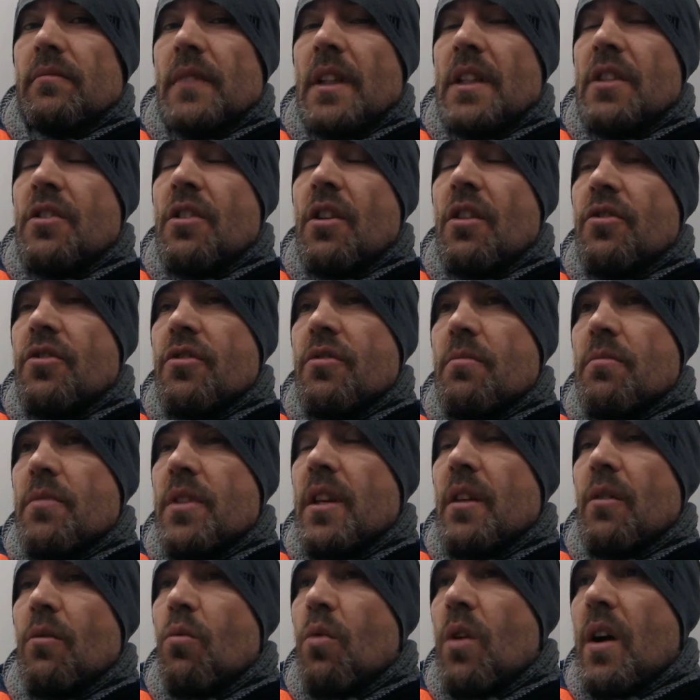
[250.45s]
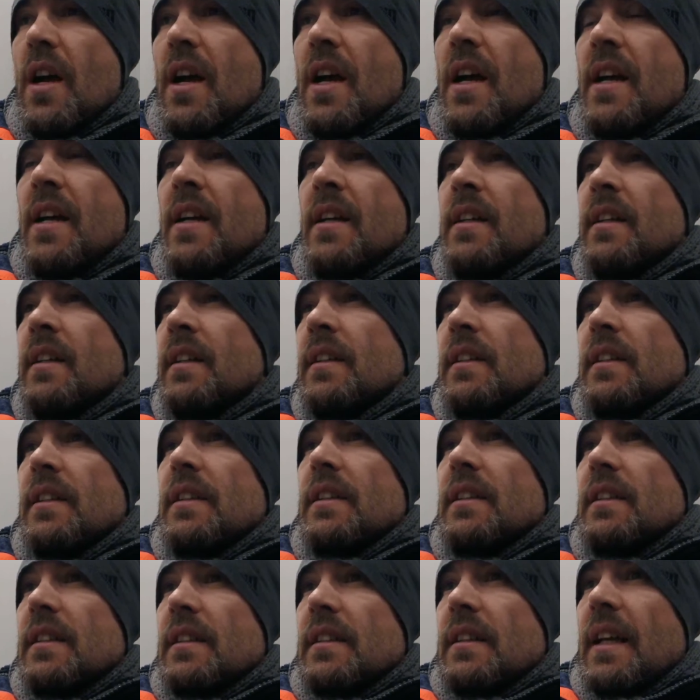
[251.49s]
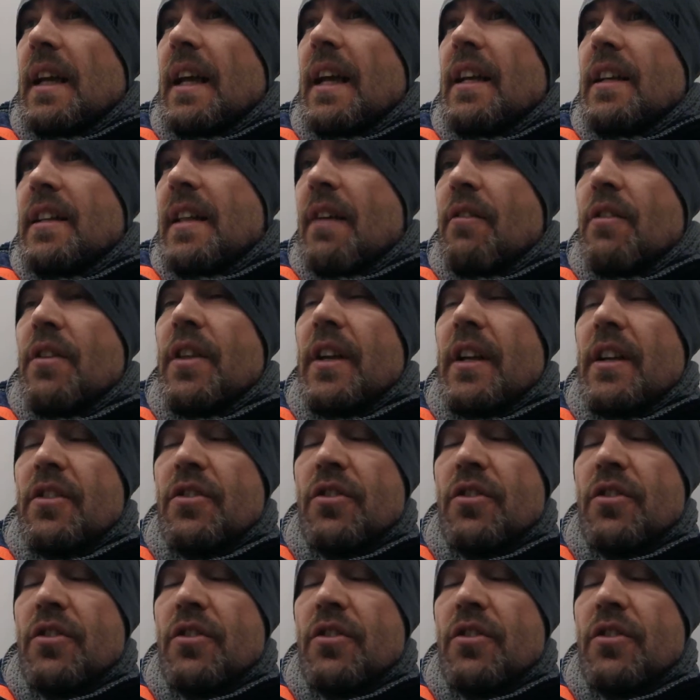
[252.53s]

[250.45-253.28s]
It's not something where everything